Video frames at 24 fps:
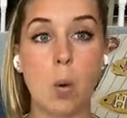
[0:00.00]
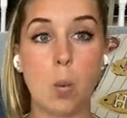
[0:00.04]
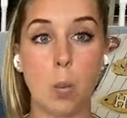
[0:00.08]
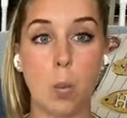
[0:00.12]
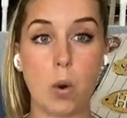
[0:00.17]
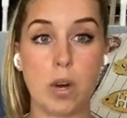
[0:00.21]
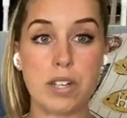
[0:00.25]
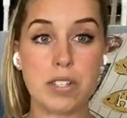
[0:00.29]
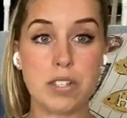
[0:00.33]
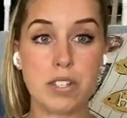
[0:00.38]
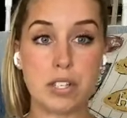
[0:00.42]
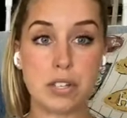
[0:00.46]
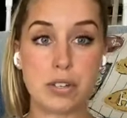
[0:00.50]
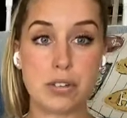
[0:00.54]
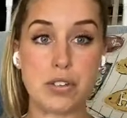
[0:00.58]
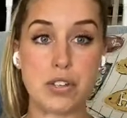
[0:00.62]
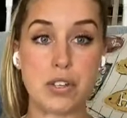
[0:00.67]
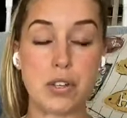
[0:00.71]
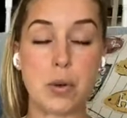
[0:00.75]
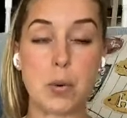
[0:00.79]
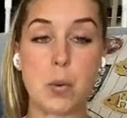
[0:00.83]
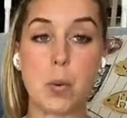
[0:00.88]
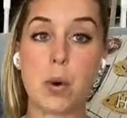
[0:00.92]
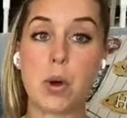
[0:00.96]
what to
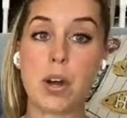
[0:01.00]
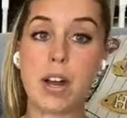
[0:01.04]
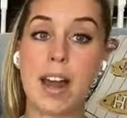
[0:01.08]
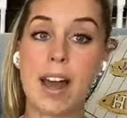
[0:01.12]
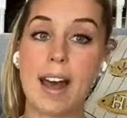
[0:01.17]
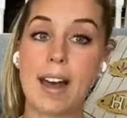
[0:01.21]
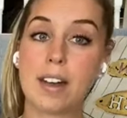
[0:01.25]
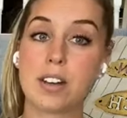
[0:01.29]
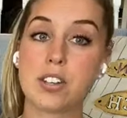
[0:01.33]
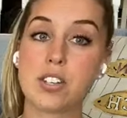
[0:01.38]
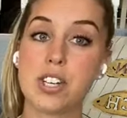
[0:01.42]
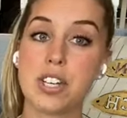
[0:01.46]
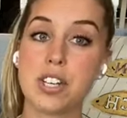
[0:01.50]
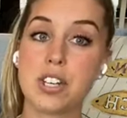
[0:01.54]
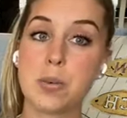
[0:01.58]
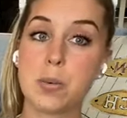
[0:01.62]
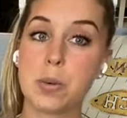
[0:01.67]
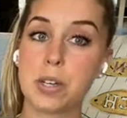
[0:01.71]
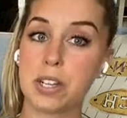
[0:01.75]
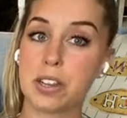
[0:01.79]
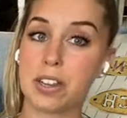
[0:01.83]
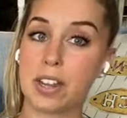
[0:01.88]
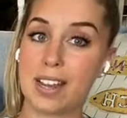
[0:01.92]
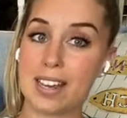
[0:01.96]
do or an action you
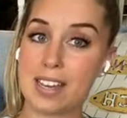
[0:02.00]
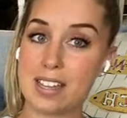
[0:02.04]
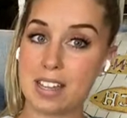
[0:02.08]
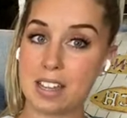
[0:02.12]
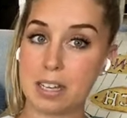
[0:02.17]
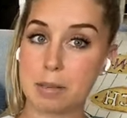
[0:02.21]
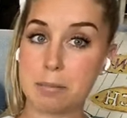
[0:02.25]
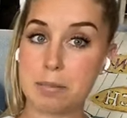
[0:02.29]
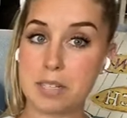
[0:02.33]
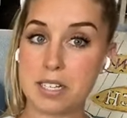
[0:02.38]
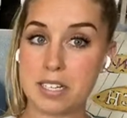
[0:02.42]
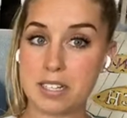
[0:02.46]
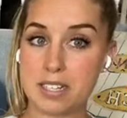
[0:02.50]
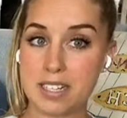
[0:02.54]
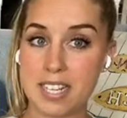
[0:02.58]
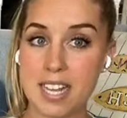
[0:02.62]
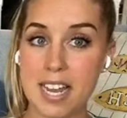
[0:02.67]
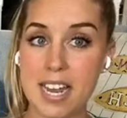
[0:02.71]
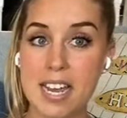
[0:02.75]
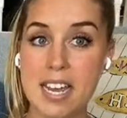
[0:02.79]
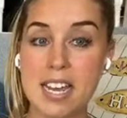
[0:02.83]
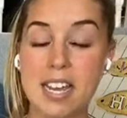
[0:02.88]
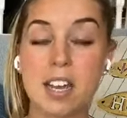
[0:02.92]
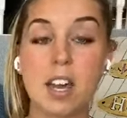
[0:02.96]
would like them to
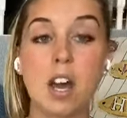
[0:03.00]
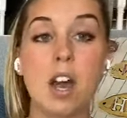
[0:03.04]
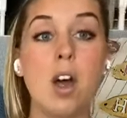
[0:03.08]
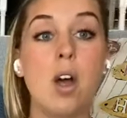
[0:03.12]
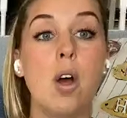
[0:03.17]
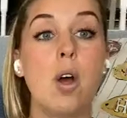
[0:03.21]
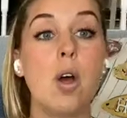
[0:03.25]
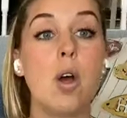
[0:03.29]
take.